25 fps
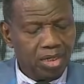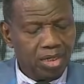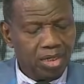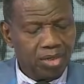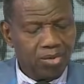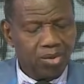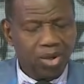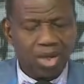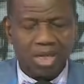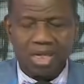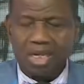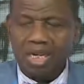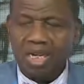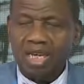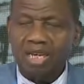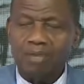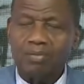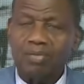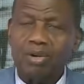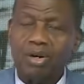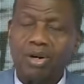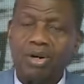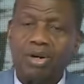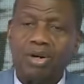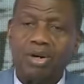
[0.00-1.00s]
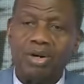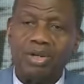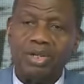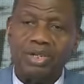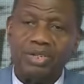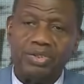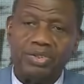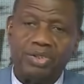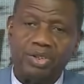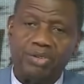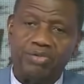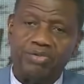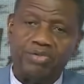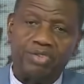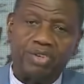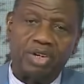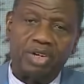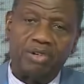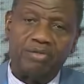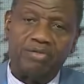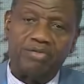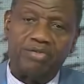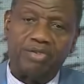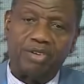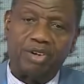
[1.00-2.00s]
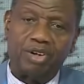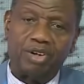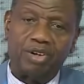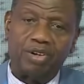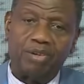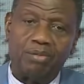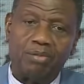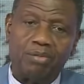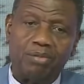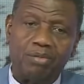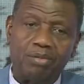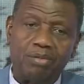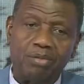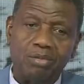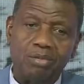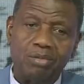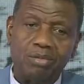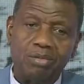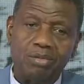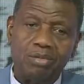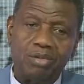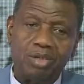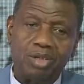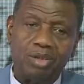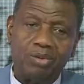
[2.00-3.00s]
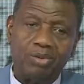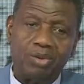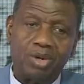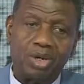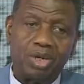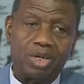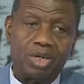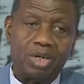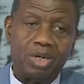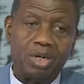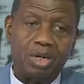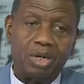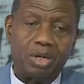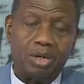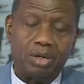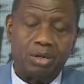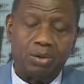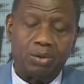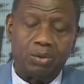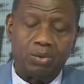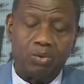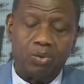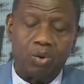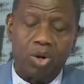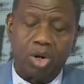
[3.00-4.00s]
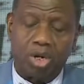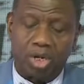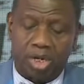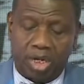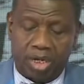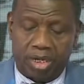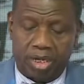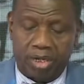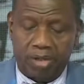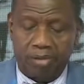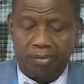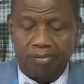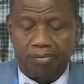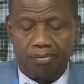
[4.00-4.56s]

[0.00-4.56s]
The word labor is different from the word work.